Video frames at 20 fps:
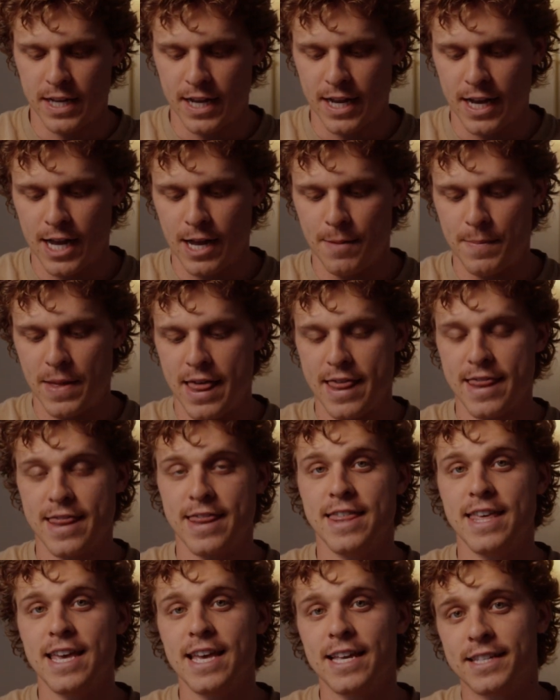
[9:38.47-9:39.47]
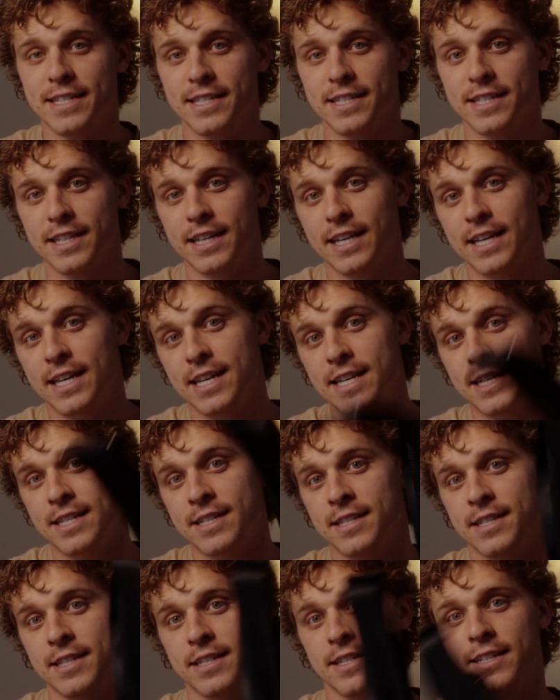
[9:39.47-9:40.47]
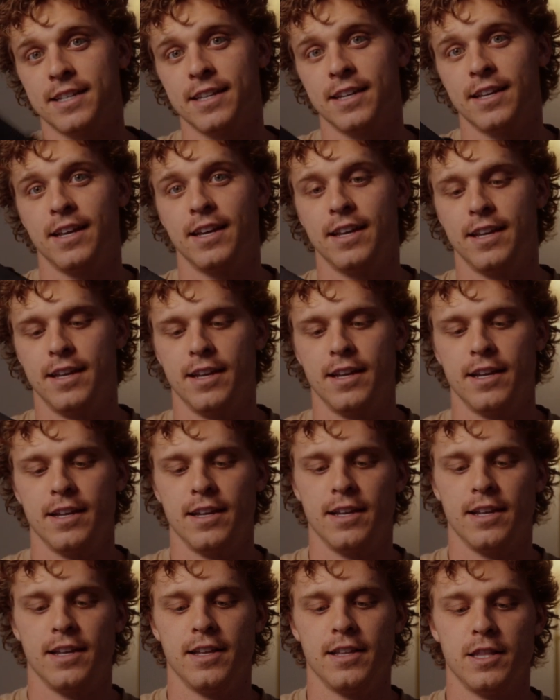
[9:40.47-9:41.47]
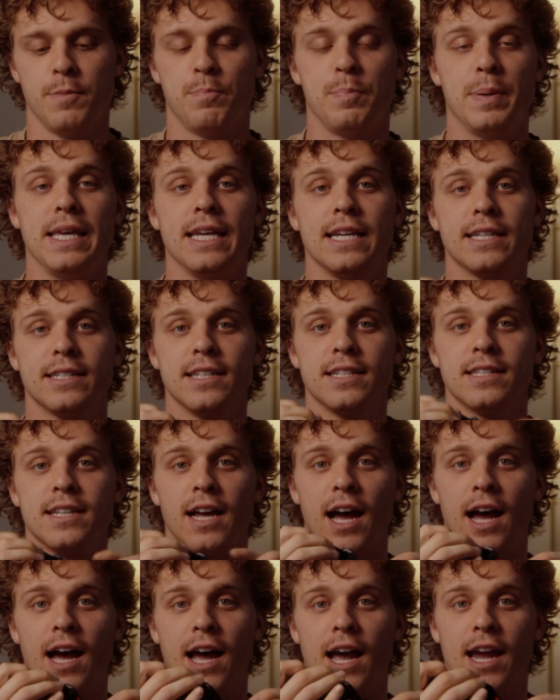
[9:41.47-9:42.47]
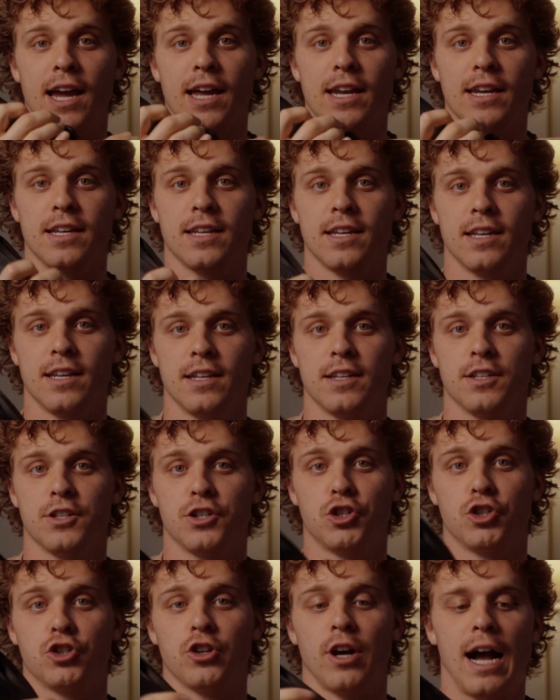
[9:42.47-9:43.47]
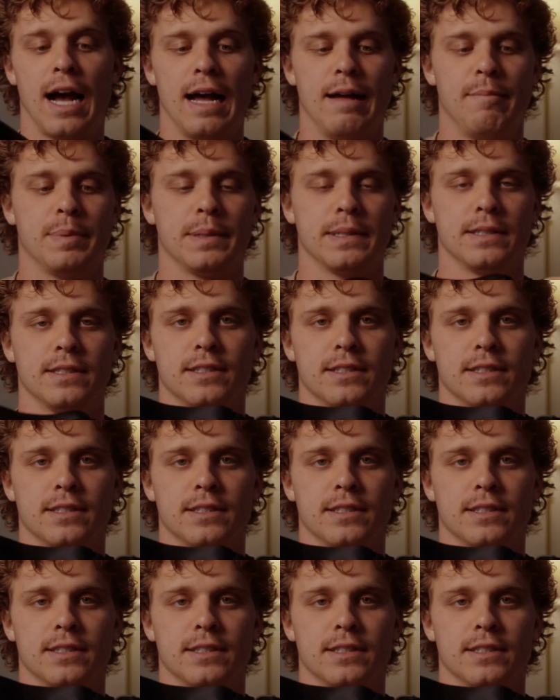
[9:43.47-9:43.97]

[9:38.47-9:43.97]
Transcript: Um, this is the Peak Design strap.